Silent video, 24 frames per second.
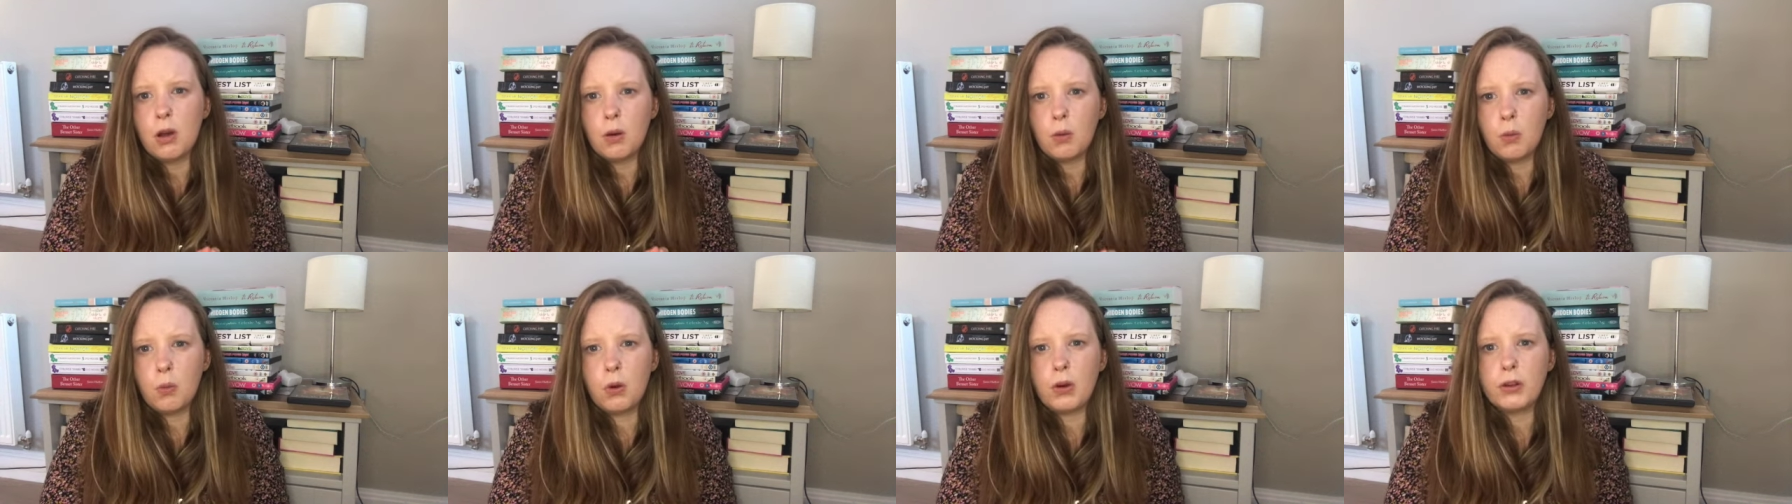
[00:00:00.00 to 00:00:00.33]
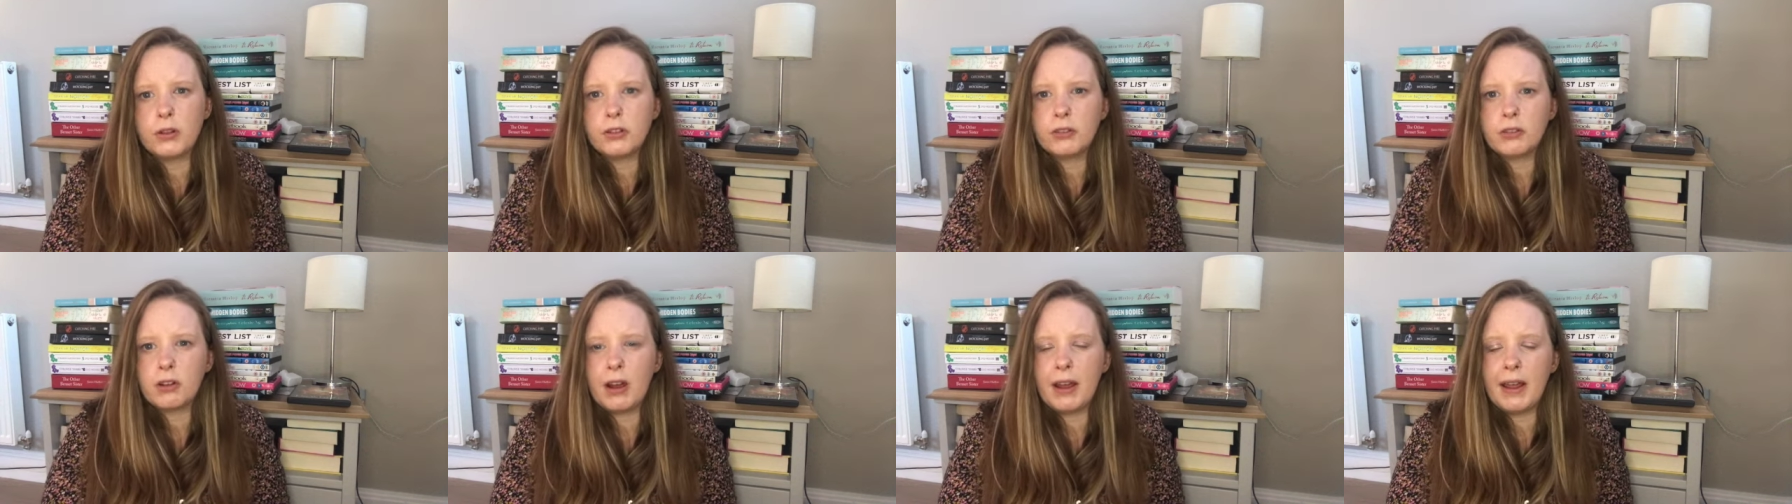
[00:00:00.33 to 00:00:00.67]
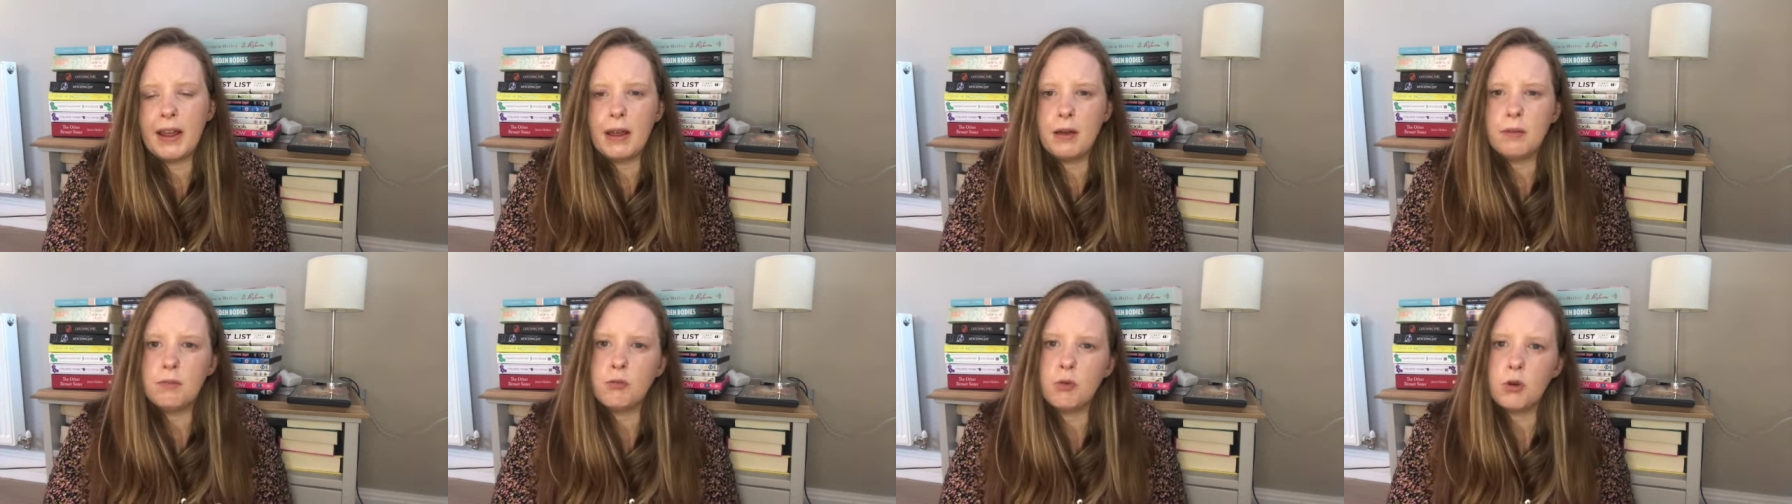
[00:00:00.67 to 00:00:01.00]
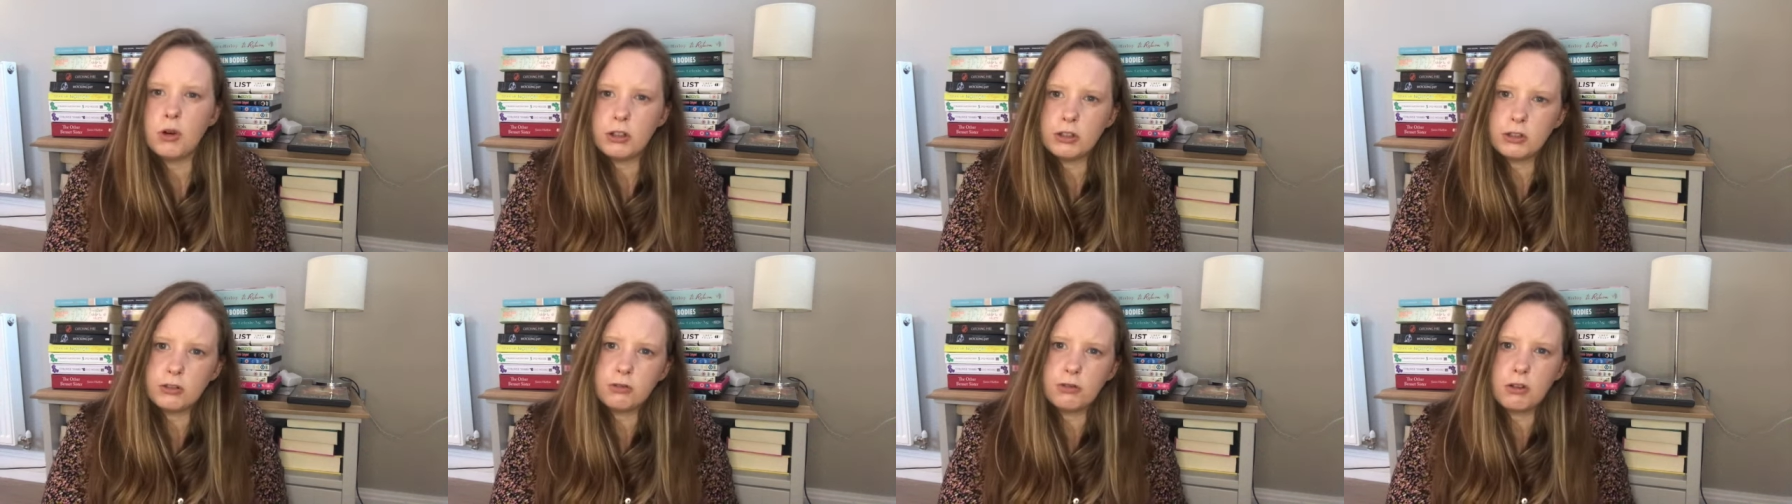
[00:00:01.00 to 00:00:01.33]
what's right and
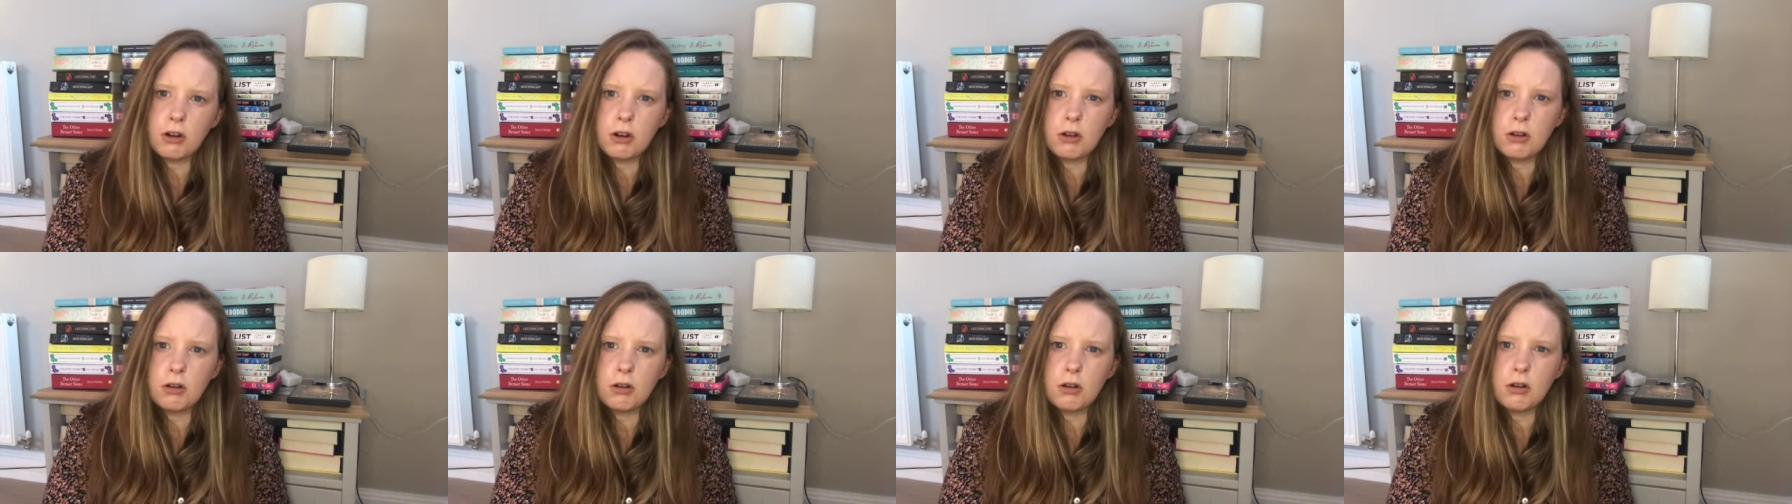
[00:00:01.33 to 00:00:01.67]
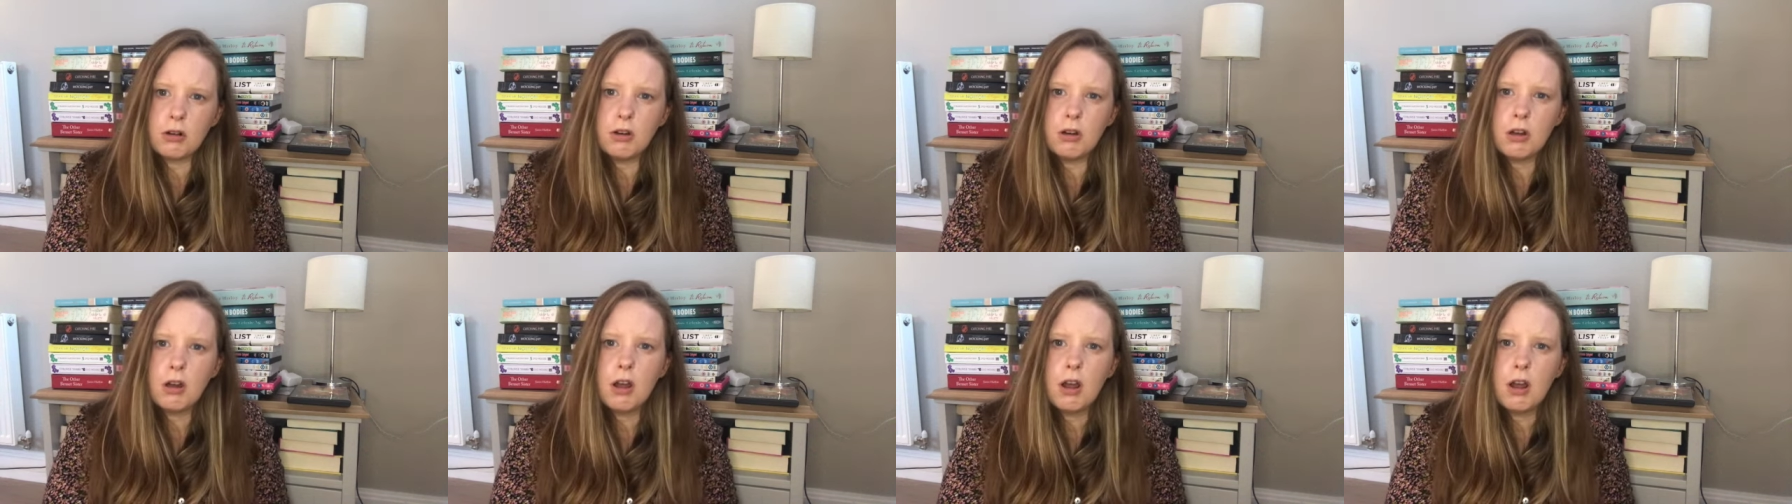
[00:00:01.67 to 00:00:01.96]
what's wrong,